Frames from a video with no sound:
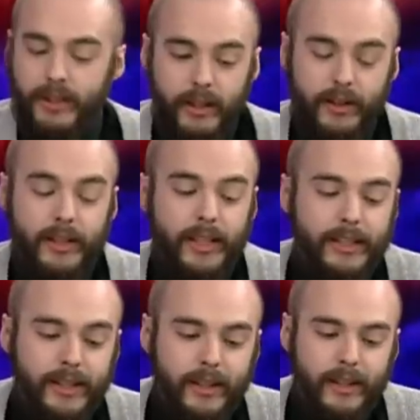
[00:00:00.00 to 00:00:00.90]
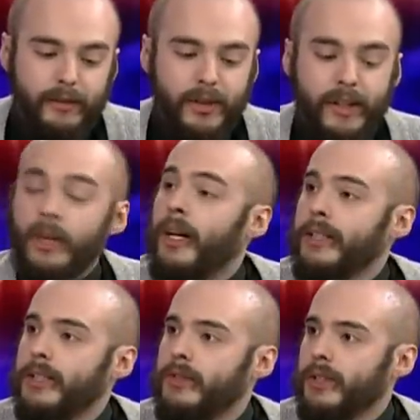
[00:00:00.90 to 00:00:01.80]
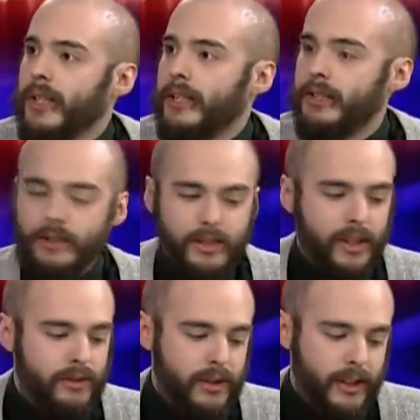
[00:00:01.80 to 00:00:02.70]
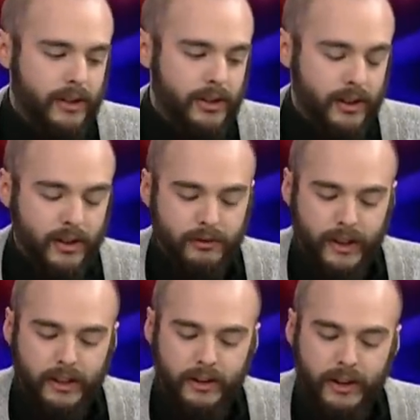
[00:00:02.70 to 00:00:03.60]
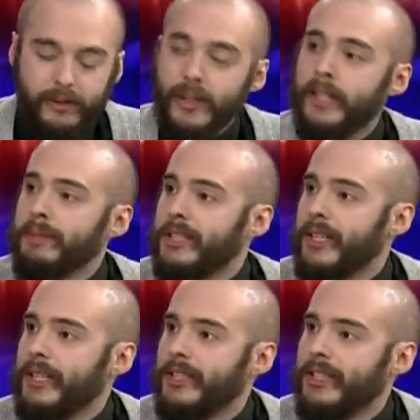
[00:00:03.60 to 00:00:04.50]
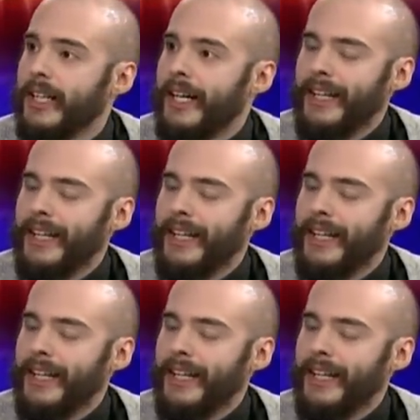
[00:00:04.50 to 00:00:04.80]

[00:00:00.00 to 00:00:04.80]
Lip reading: not. They said that they've done audits for the last several years and they regularly find mistakes.